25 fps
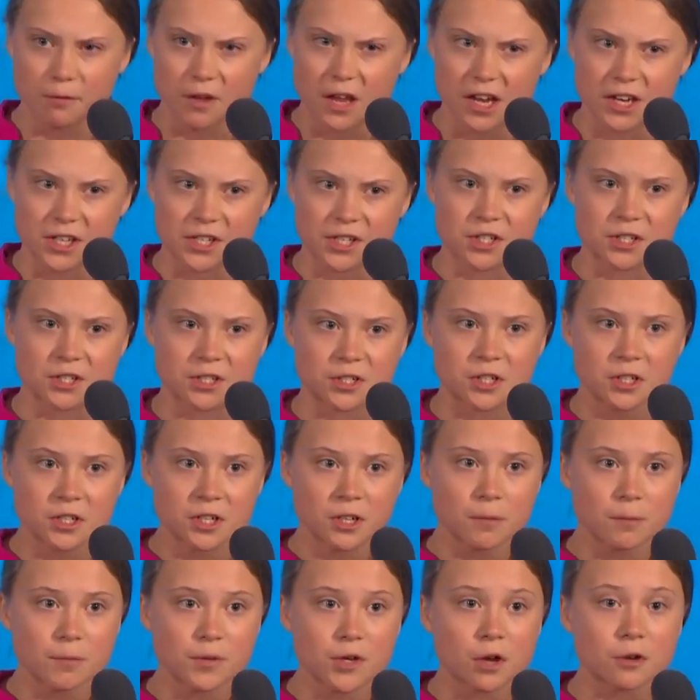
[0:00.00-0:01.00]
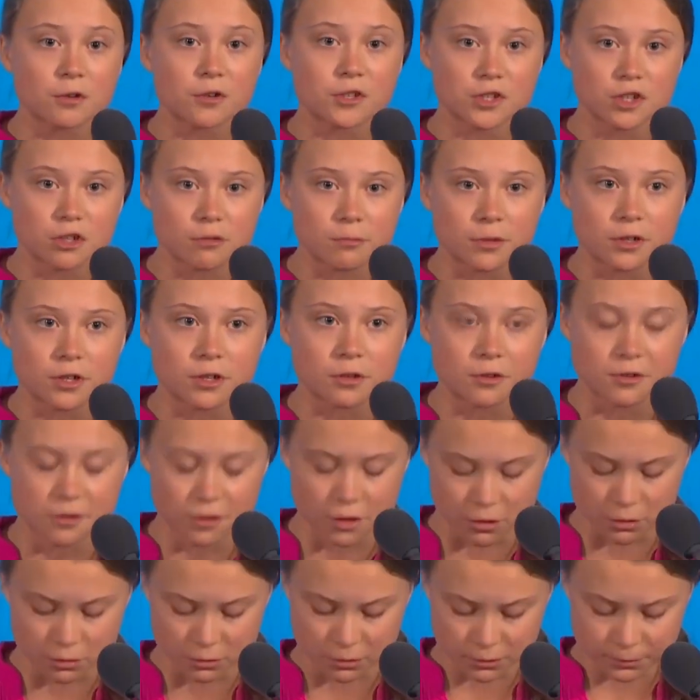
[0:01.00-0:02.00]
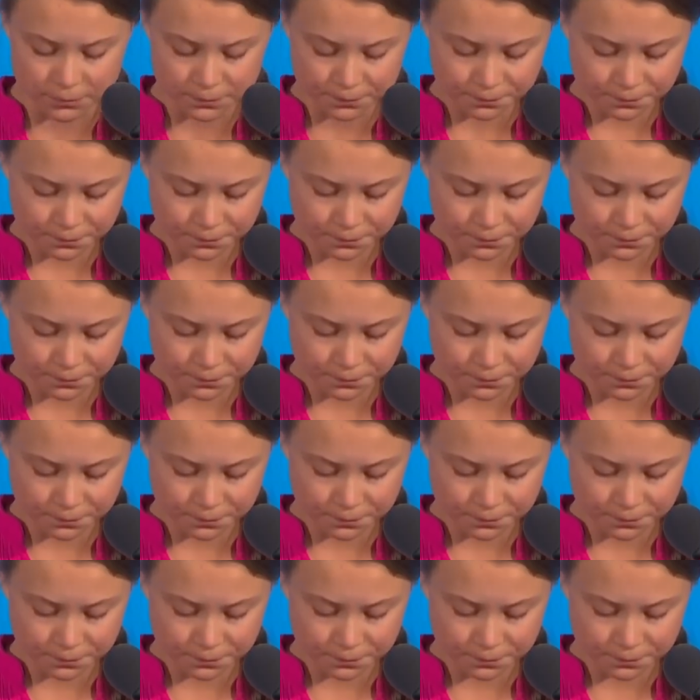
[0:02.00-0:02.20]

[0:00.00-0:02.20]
reactions beyond human control.